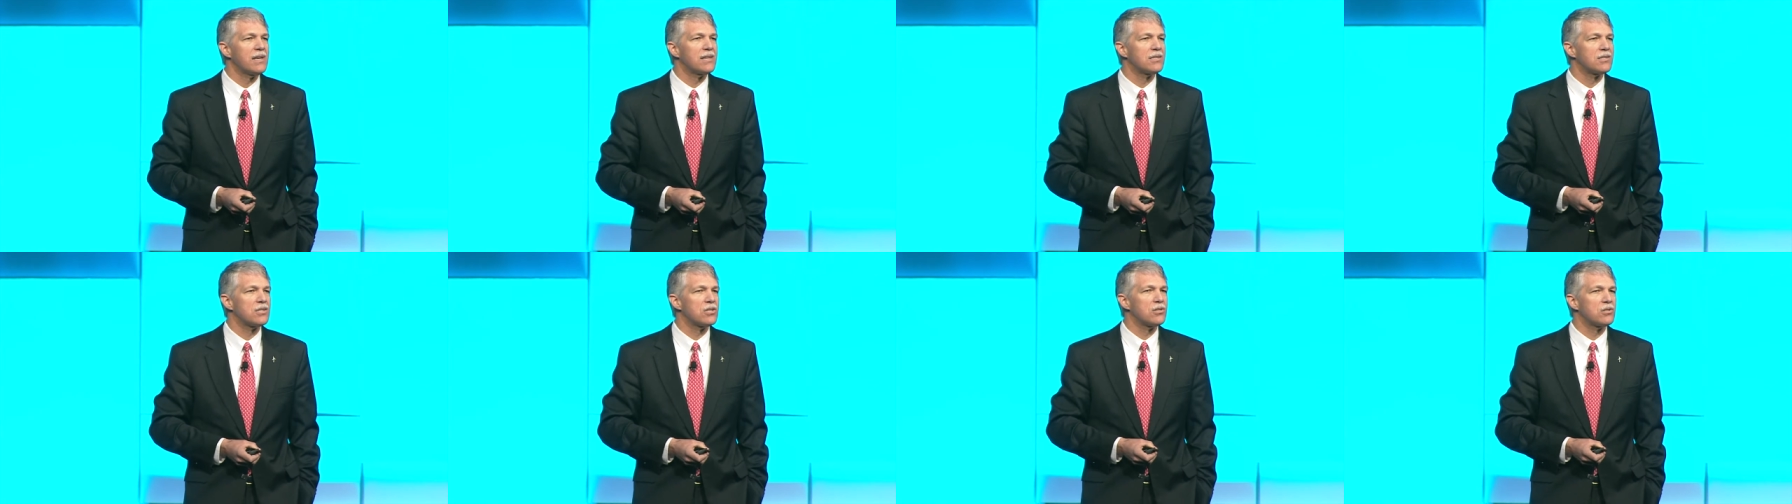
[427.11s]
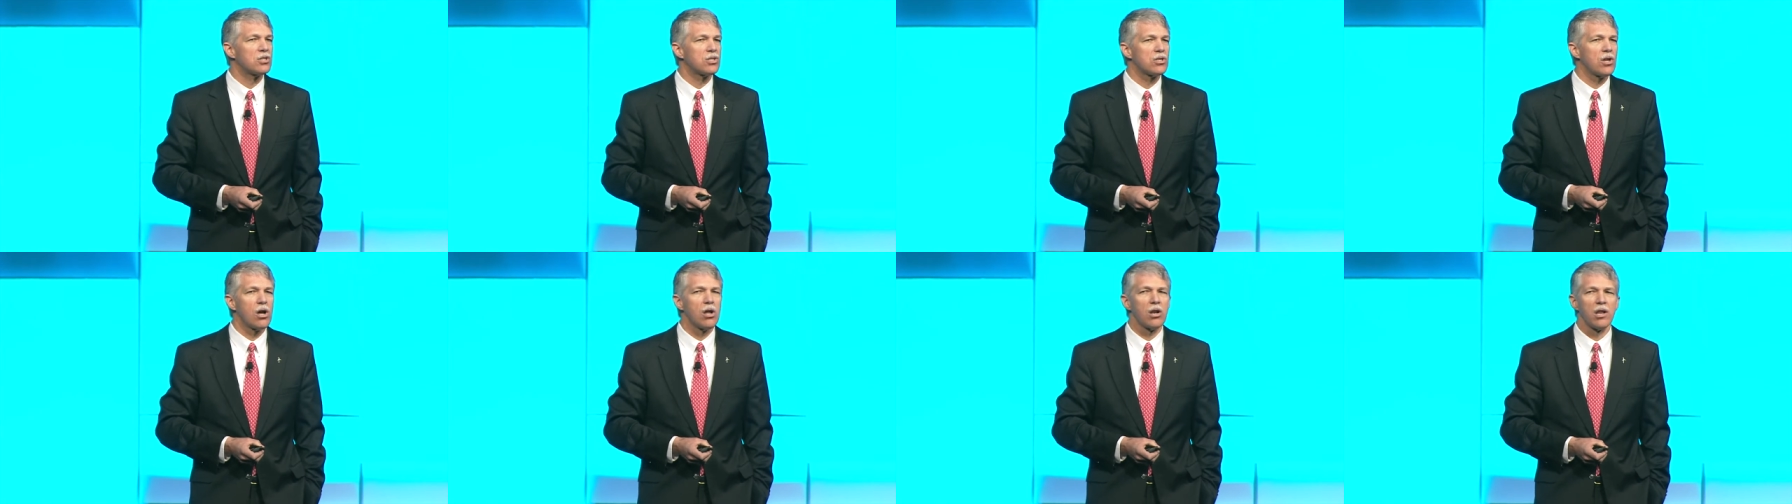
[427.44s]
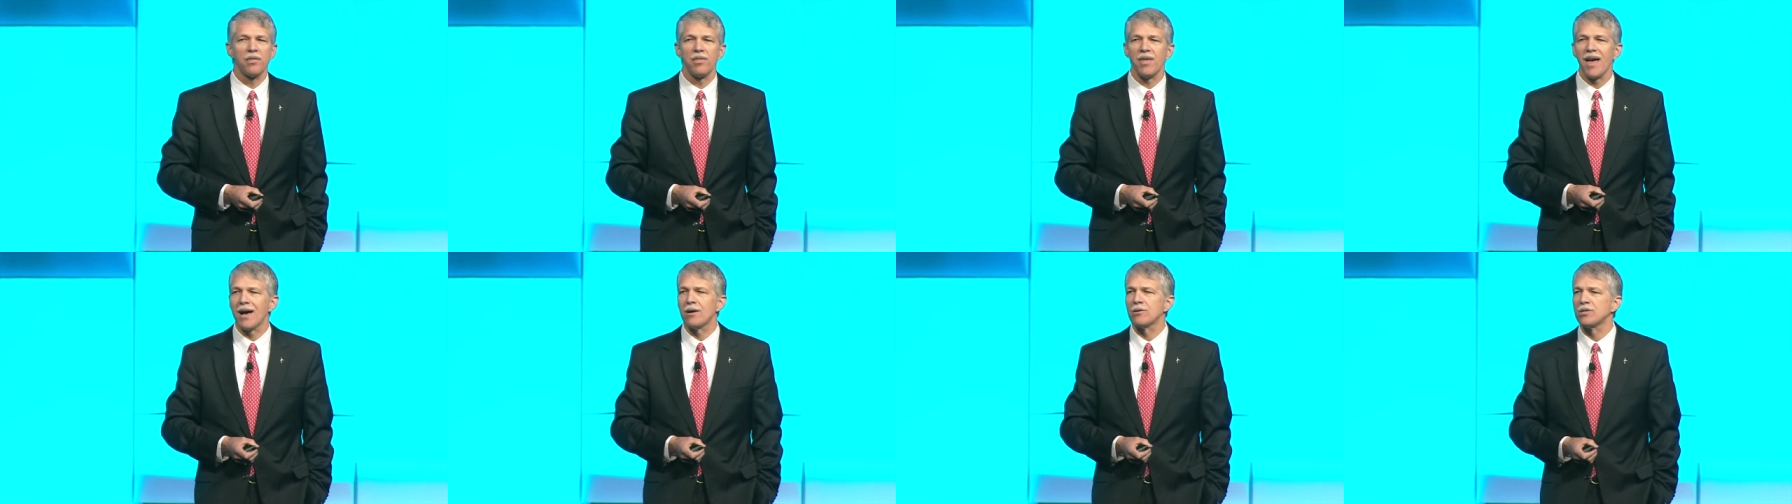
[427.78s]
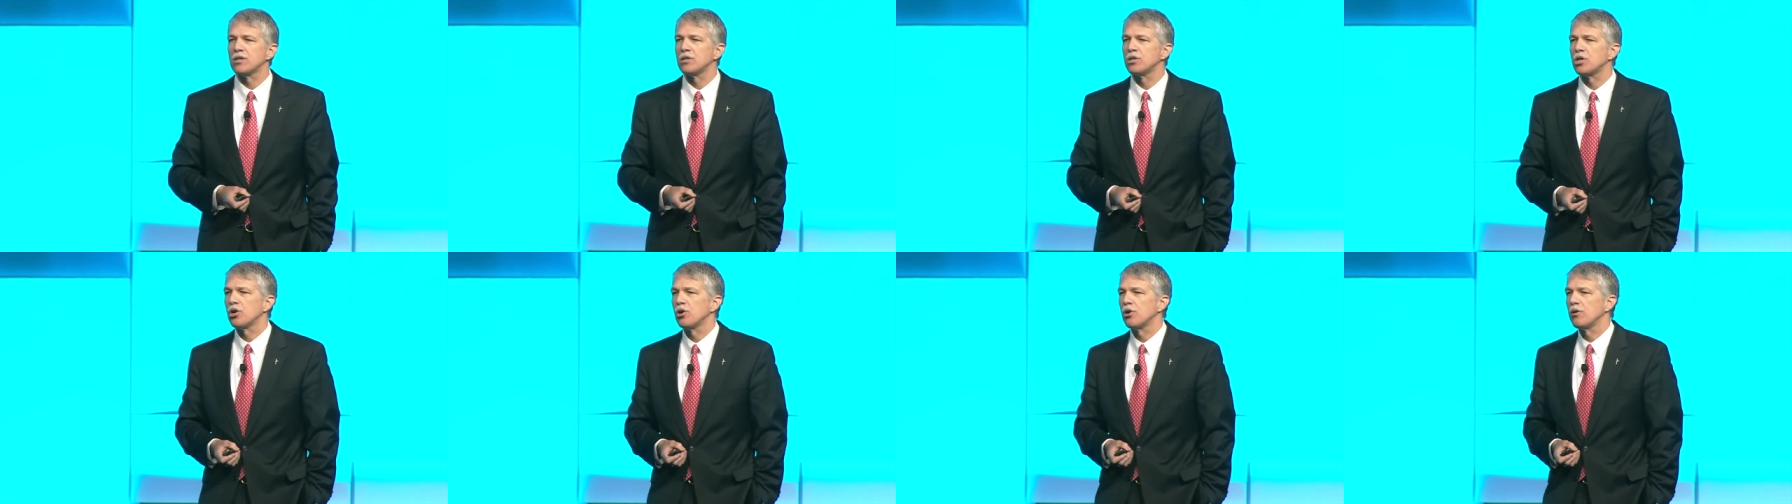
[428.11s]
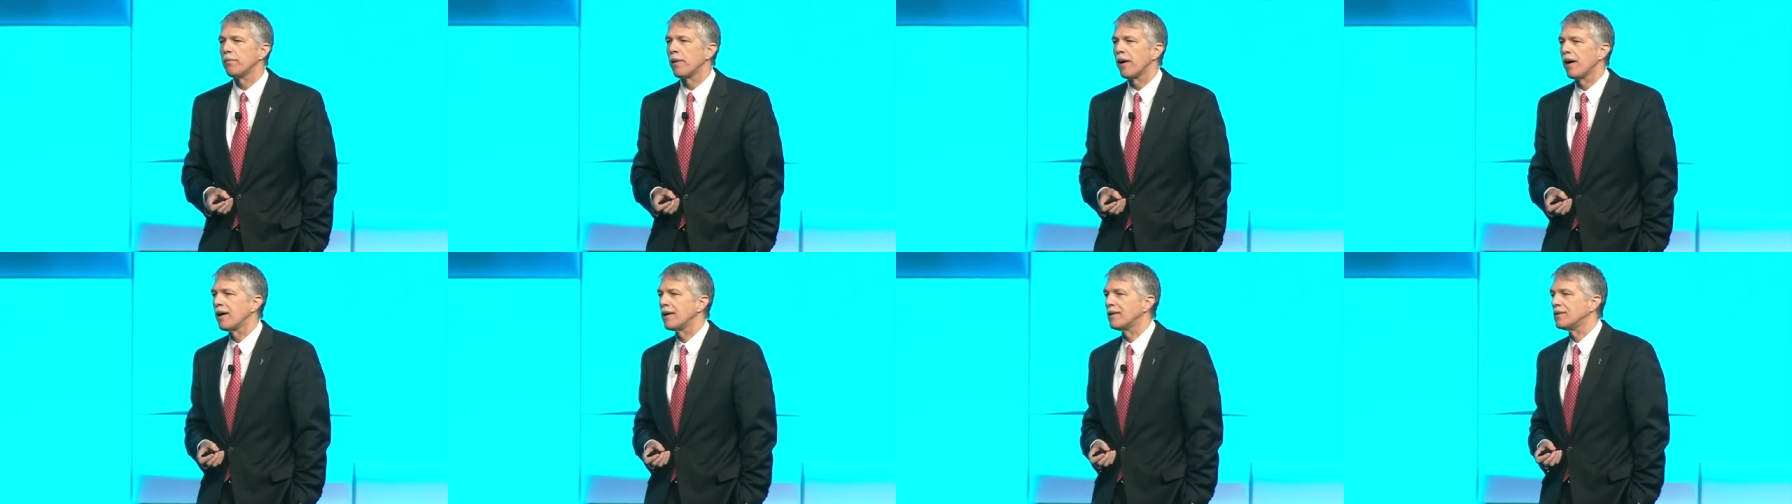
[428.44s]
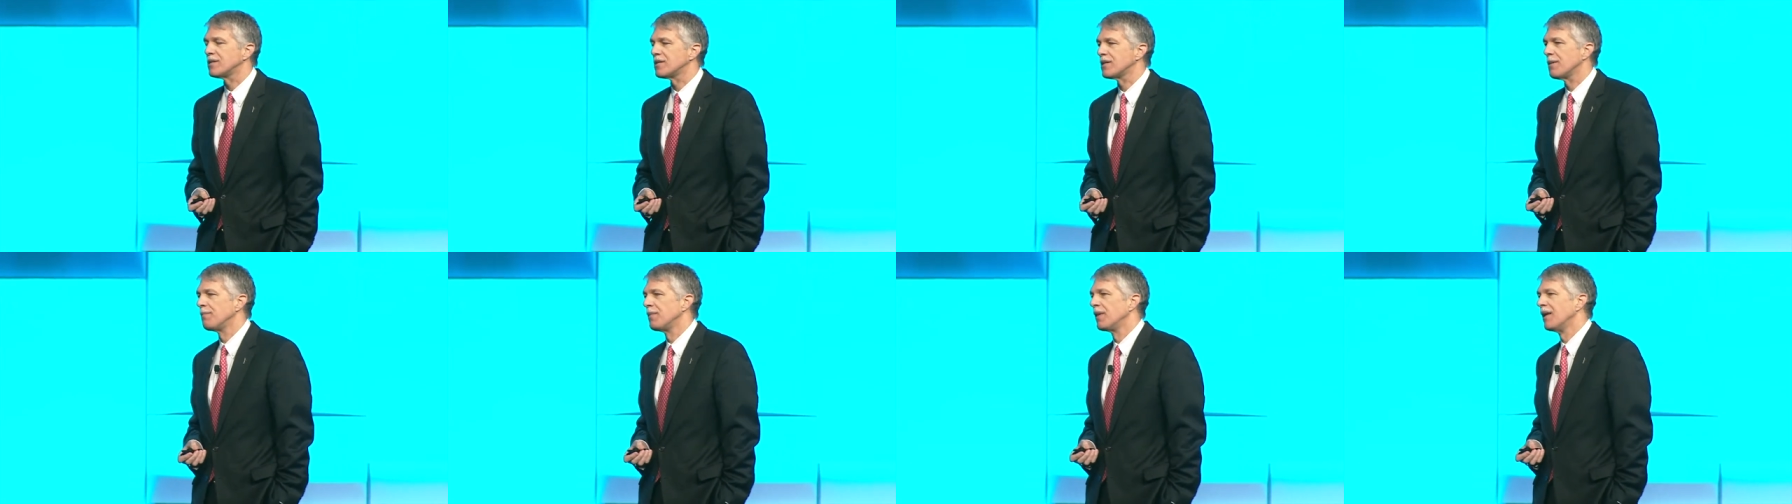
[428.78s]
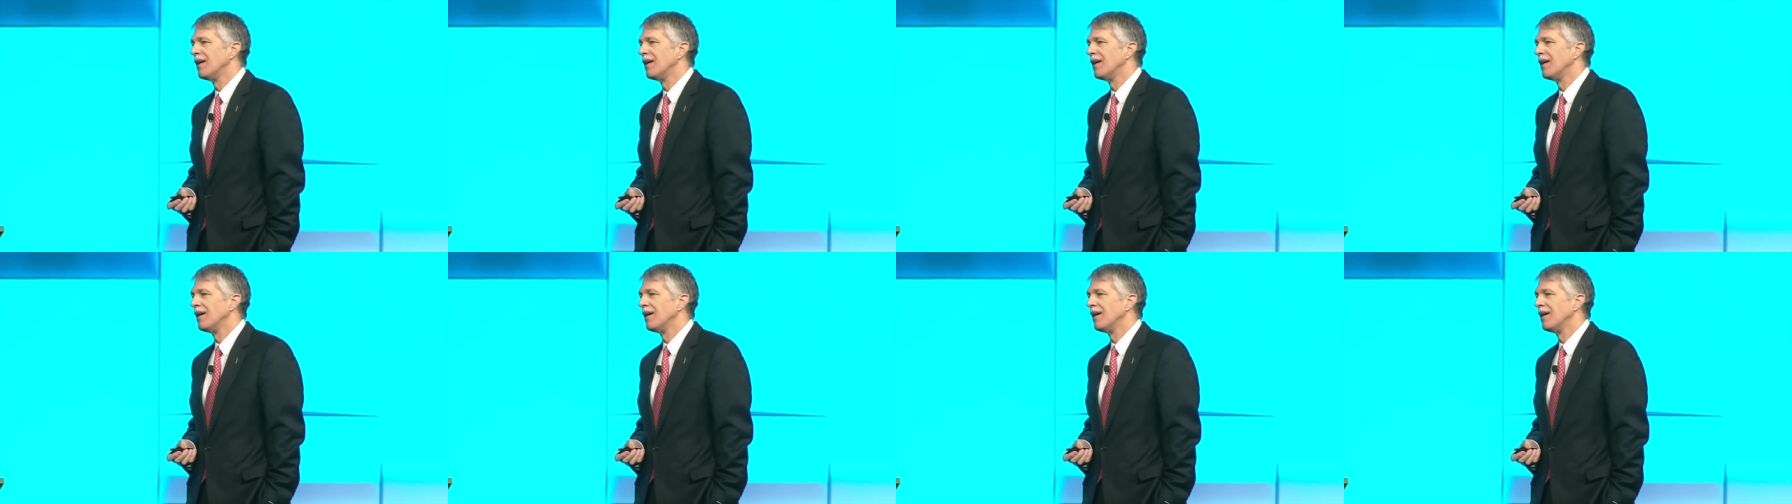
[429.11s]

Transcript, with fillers: is to install 1,000 turbines